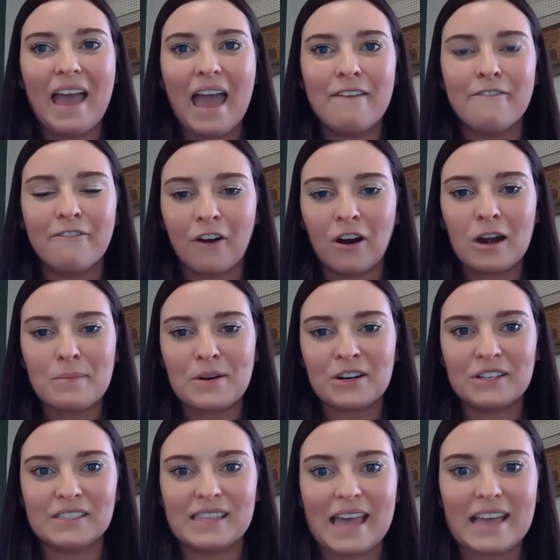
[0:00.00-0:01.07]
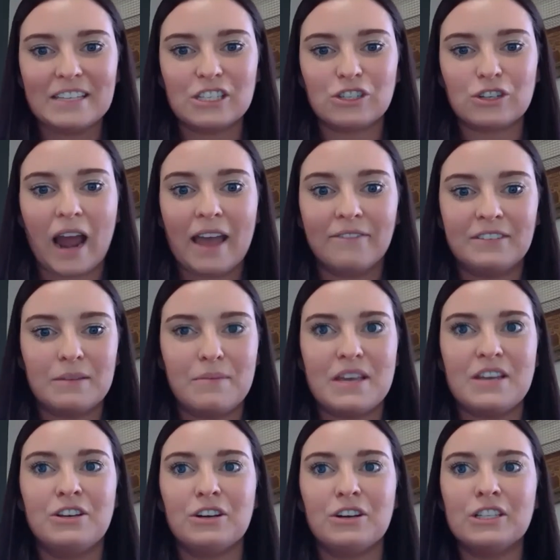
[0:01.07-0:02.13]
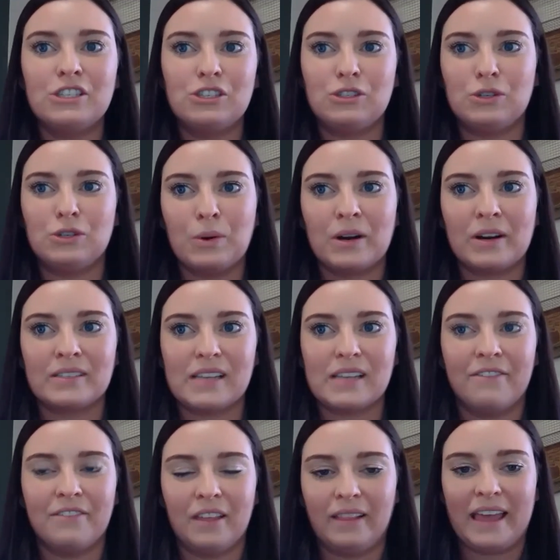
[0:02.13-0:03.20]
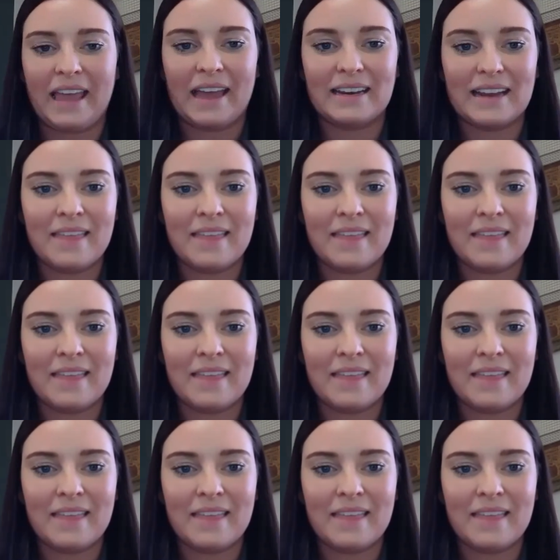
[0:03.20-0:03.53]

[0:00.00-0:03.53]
And farmers, they strive to be good stewards of the land,